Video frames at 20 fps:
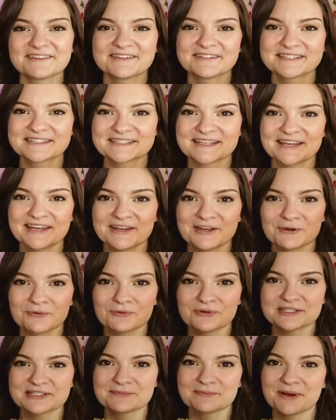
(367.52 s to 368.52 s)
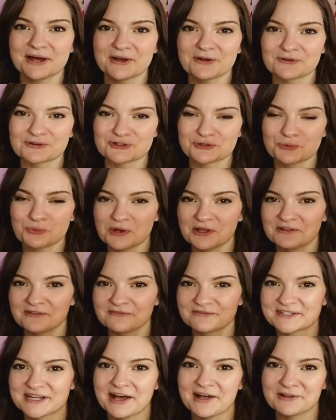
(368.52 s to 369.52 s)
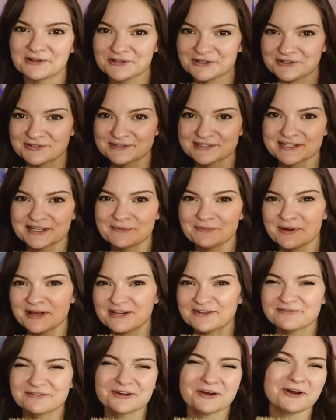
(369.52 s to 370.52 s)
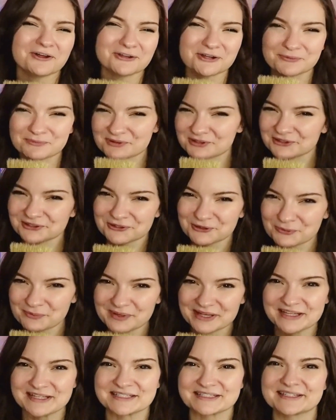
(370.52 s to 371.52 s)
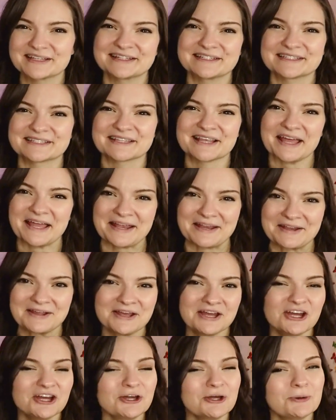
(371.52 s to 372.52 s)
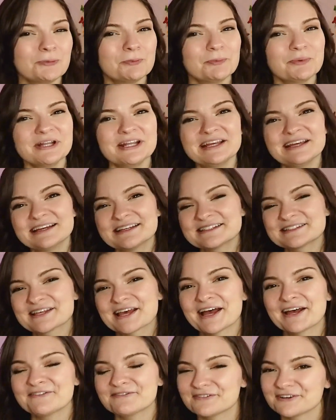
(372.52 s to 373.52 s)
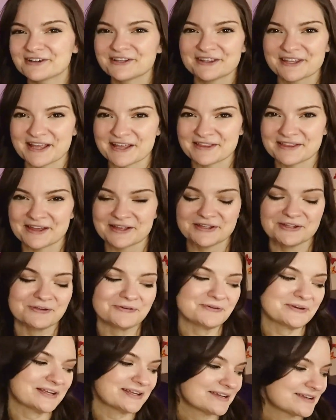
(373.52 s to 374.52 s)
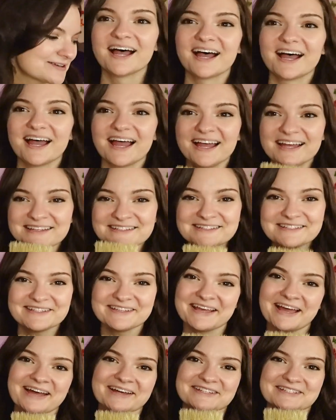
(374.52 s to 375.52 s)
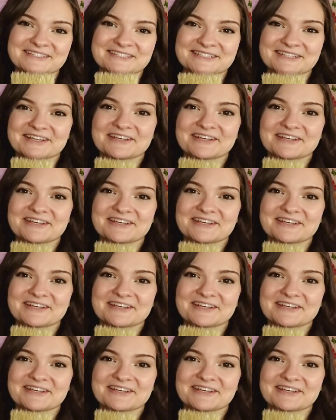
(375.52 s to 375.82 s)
this kit was about $12. It might have gone up a little bit since then, but it has everything that you need. And yes,